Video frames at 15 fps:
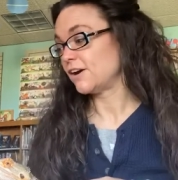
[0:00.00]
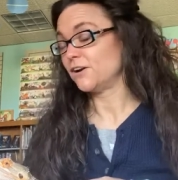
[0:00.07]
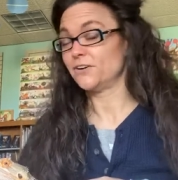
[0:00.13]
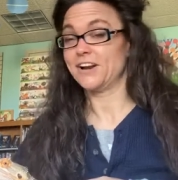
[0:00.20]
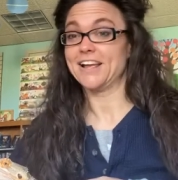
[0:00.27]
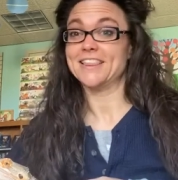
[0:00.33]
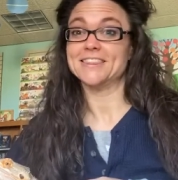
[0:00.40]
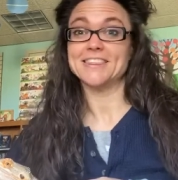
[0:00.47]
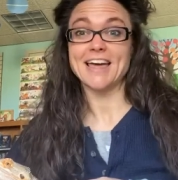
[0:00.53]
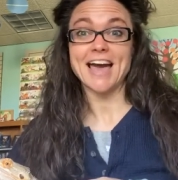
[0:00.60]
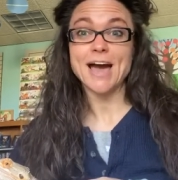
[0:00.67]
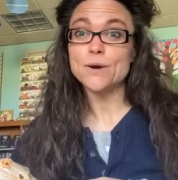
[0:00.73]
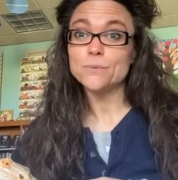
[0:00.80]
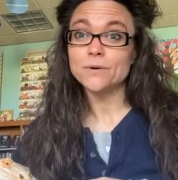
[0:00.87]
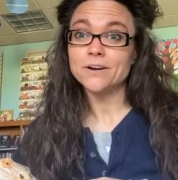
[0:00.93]
All right,
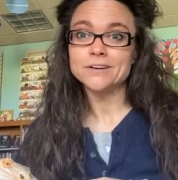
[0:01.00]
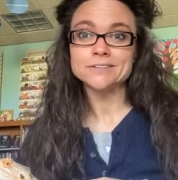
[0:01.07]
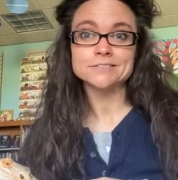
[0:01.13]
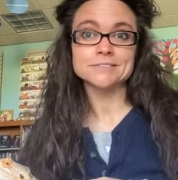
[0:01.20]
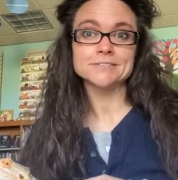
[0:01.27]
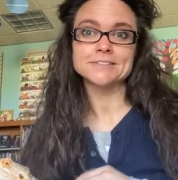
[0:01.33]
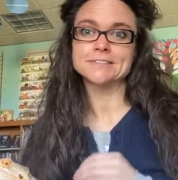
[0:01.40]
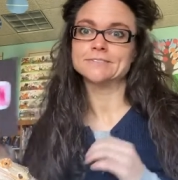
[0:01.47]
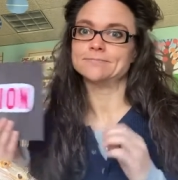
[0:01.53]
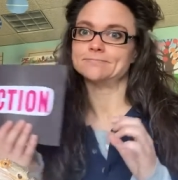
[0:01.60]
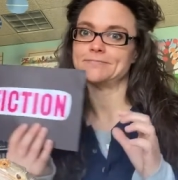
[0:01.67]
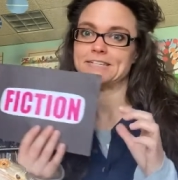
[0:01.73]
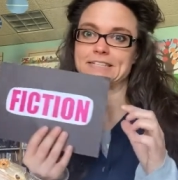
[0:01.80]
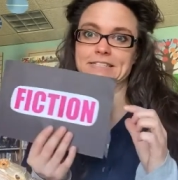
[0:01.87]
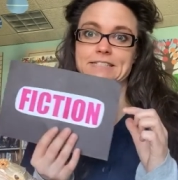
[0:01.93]
that one
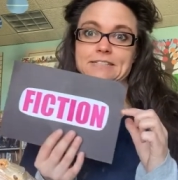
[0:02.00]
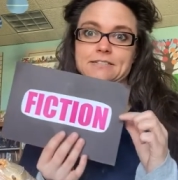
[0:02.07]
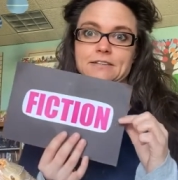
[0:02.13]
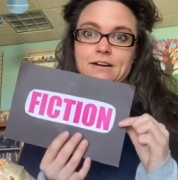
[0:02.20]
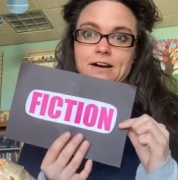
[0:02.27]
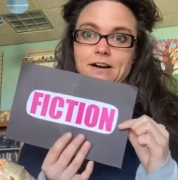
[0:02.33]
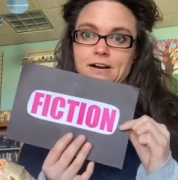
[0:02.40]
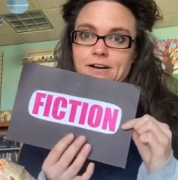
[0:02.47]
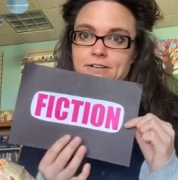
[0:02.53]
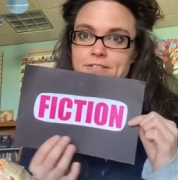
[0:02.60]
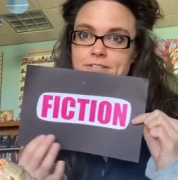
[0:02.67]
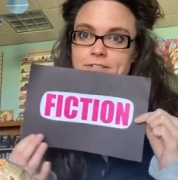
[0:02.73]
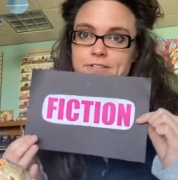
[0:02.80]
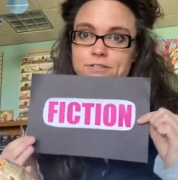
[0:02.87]
is not